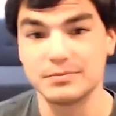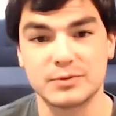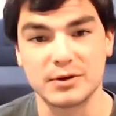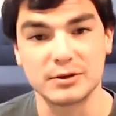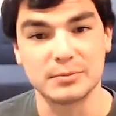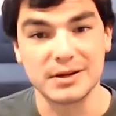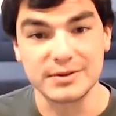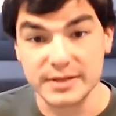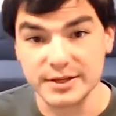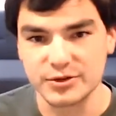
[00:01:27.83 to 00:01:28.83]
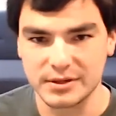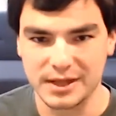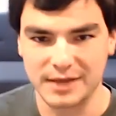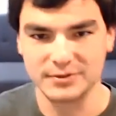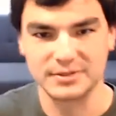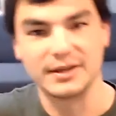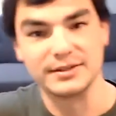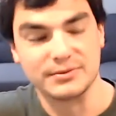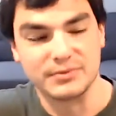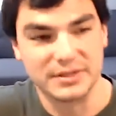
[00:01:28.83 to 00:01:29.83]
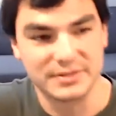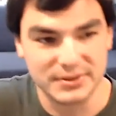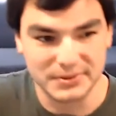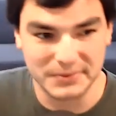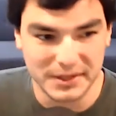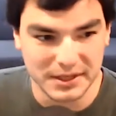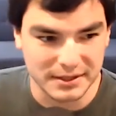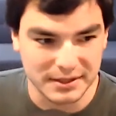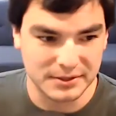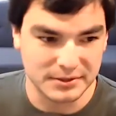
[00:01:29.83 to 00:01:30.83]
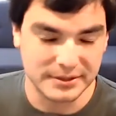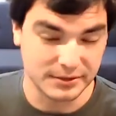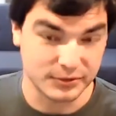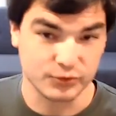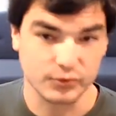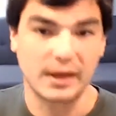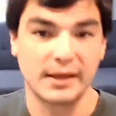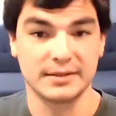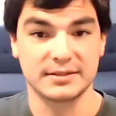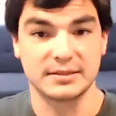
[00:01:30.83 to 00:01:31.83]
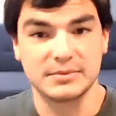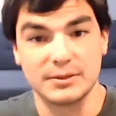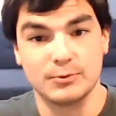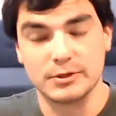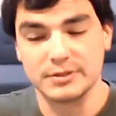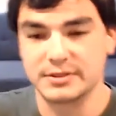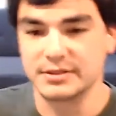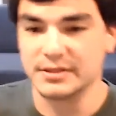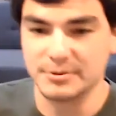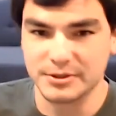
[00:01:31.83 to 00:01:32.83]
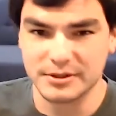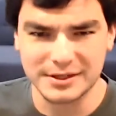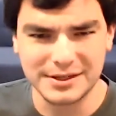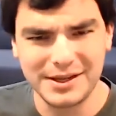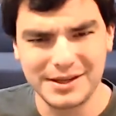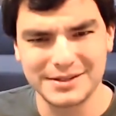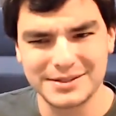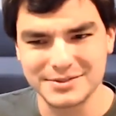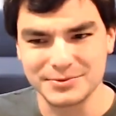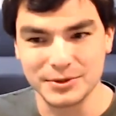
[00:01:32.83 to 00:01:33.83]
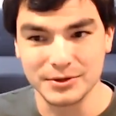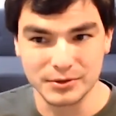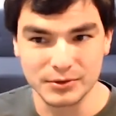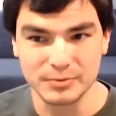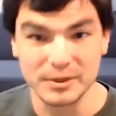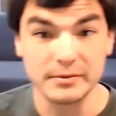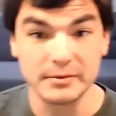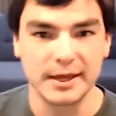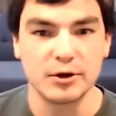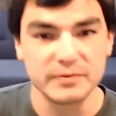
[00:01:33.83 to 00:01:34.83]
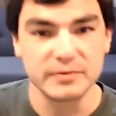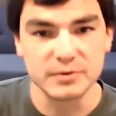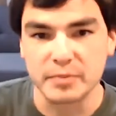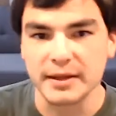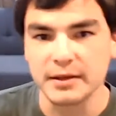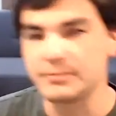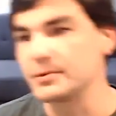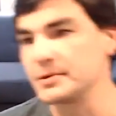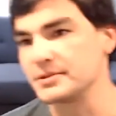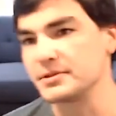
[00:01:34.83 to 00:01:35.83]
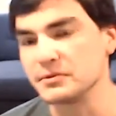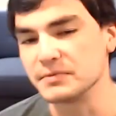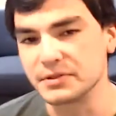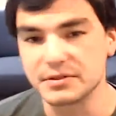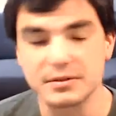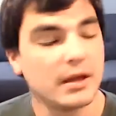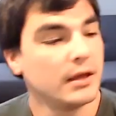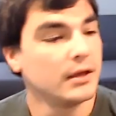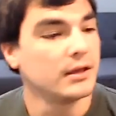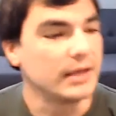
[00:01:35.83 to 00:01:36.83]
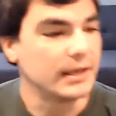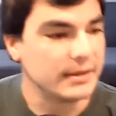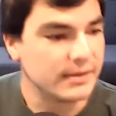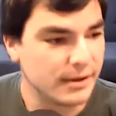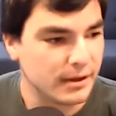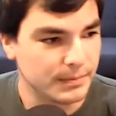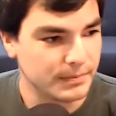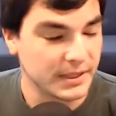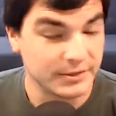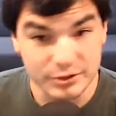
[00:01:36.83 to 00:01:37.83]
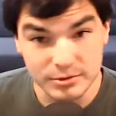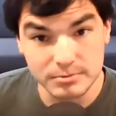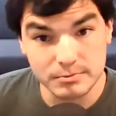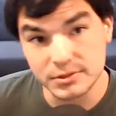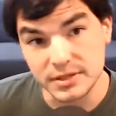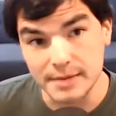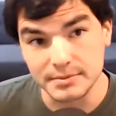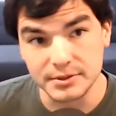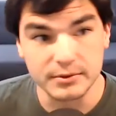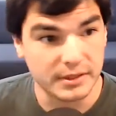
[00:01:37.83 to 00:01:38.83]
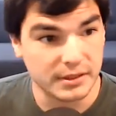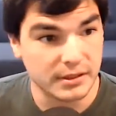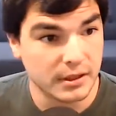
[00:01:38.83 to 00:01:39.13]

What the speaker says: talk about digital advertising, right? So they'll try something once and they're like, it doesn't work, or maybe they overpaid for a service and they just stop doing it.